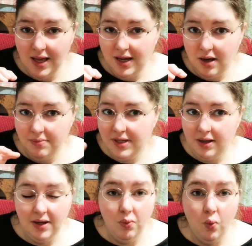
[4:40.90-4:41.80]
it comes
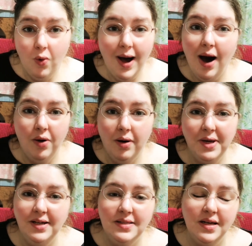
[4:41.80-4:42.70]
out like, wow,
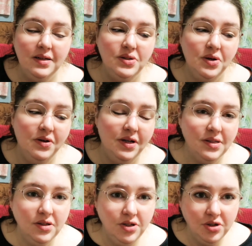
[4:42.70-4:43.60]
amazing. So as
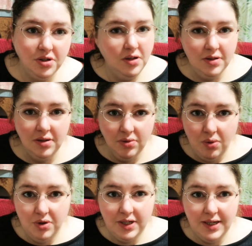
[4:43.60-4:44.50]
long as you're
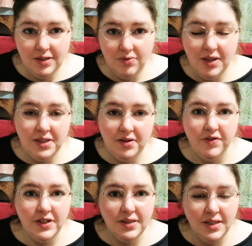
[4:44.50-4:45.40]
holding it
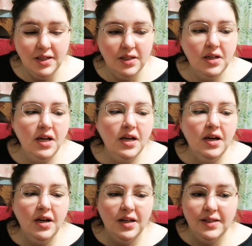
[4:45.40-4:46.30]
relatively still,
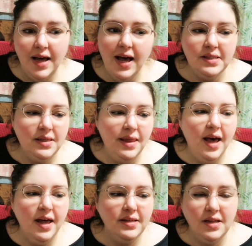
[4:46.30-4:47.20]
it has
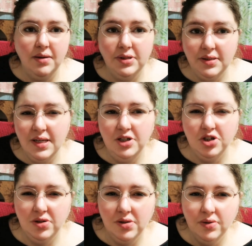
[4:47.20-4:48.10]
that
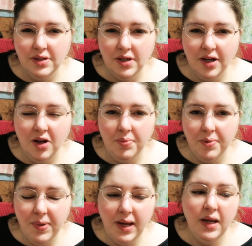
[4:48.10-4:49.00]
stabilization, so it's going to help a
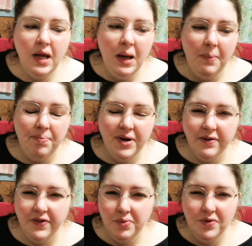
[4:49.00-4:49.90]
bit. But
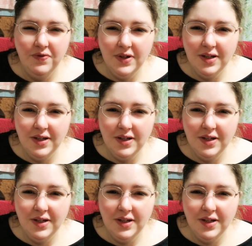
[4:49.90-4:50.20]
if you move